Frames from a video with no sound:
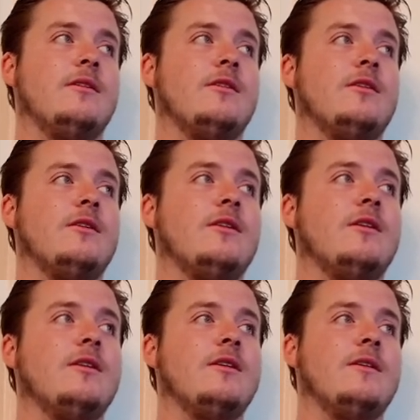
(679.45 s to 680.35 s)

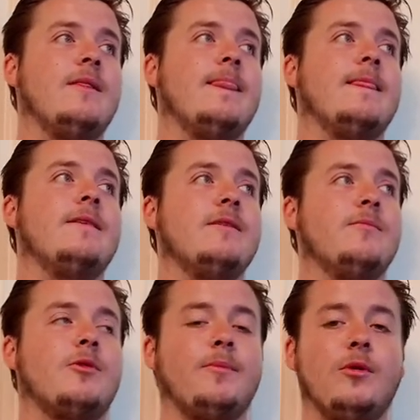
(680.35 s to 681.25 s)
You're
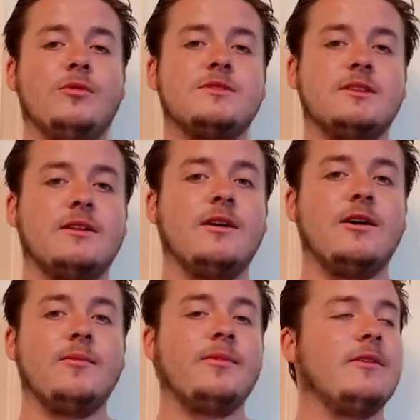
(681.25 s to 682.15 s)
propulsing
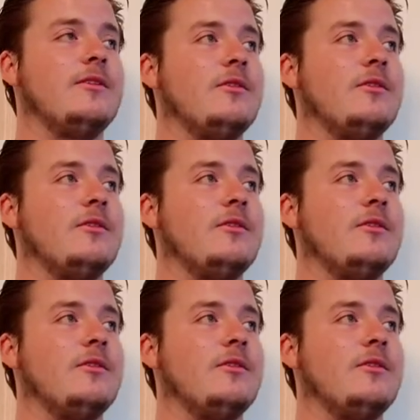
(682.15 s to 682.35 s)
up.